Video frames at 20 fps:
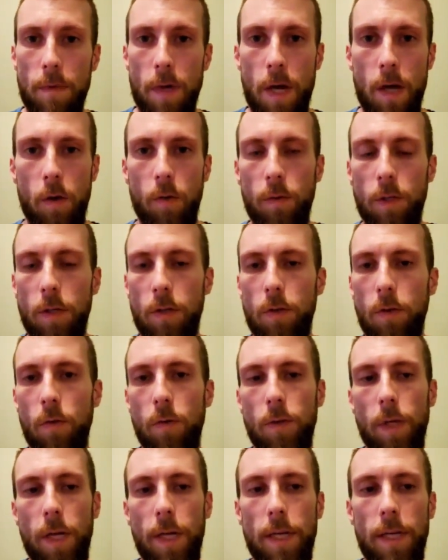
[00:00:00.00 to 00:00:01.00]
I only
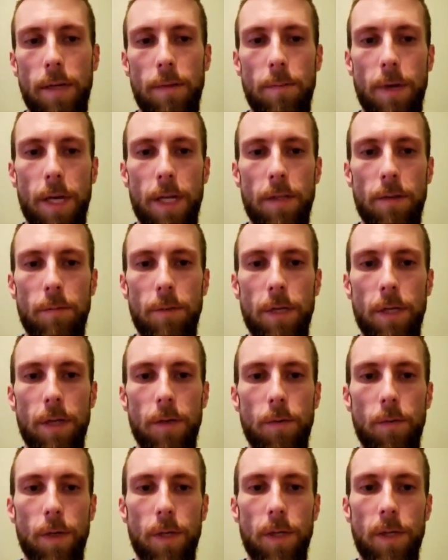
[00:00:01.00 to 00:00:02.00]
sold on eBay to
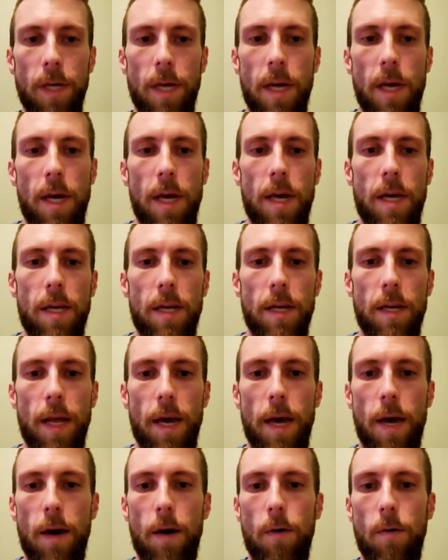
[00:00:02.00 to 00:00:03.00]
begin with, and
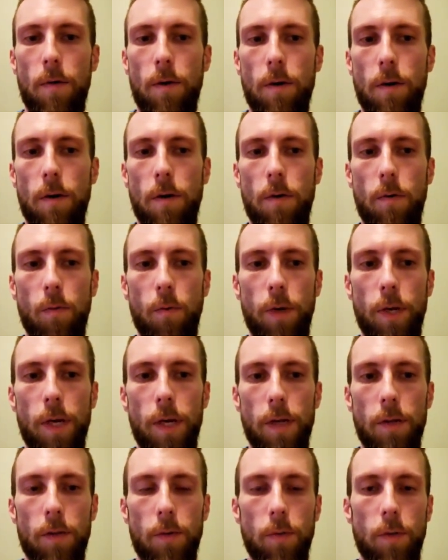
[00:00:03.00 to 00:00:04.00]
now we
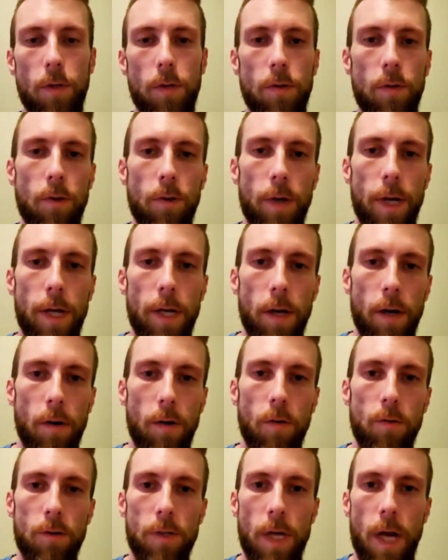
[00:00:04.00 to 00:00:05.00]
had switched to creating
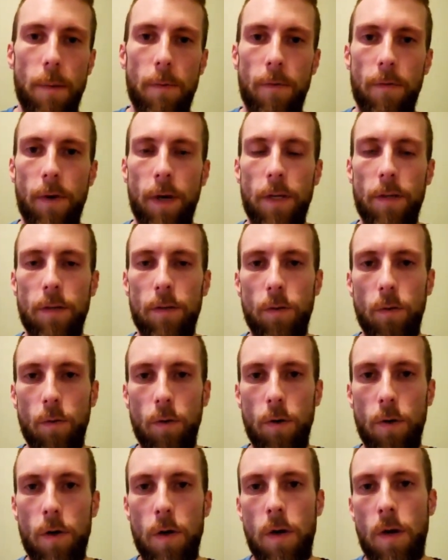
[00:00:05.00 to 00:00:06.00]
our own Shopify
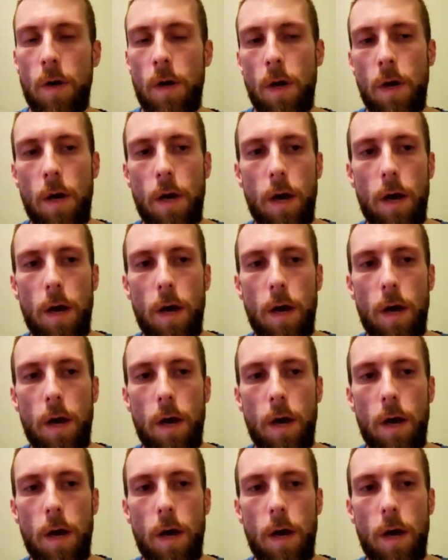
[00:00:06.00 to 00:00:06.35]
store,